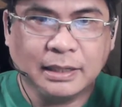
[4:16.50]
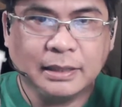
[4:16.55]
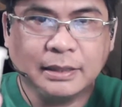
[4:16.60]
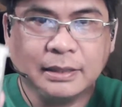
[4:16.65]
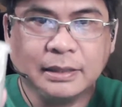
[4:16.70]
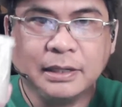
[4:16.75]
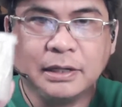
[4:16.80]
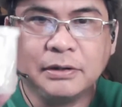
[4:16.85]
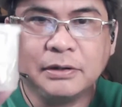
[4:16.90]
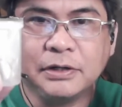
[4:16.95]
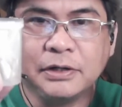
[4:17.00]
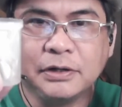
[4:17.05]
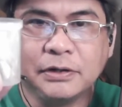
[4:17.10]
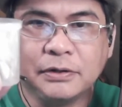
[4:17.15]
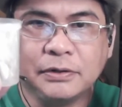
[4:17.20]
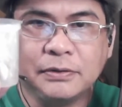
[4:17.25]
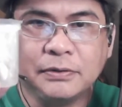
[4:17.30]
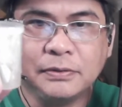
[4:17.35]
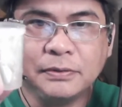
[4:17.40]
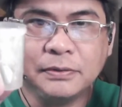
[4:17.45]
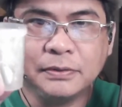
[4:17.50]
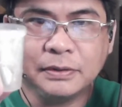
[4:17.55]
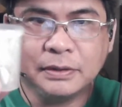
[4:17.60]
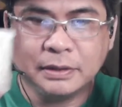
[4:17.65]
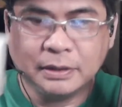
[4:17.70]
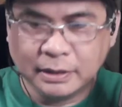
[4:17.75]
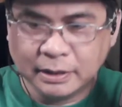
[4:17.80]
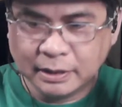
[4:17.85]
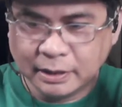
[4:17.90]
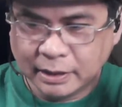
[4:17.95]
There you go.
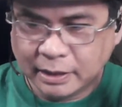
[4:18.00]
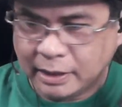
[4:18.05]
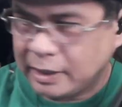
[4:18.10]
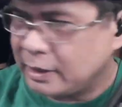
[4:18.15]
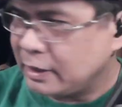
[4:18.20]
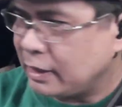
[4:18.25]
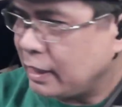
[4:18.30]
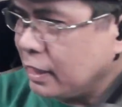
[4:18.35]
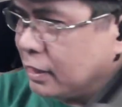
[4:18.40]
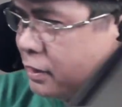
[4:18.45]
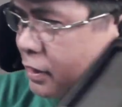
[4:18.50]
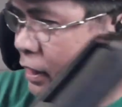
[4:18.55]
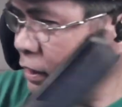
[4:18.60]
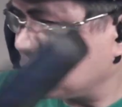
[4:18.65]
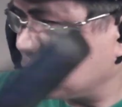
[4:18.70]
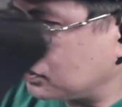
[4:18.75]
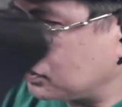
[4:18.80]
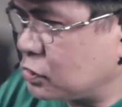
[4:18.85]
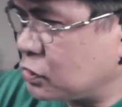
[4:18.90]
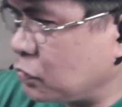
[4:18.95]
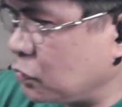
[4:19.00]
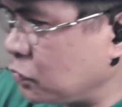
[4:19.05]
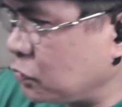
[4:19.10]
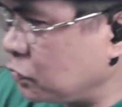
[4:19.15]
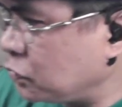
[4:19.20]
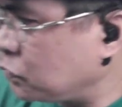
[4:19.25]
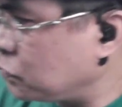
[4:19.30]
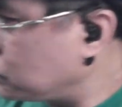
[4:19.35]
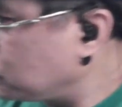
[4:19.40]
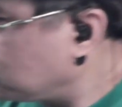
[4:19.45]
And I'd like to show
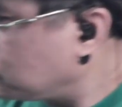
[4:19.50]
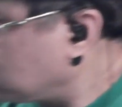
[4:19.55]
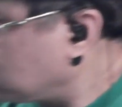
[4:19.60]
you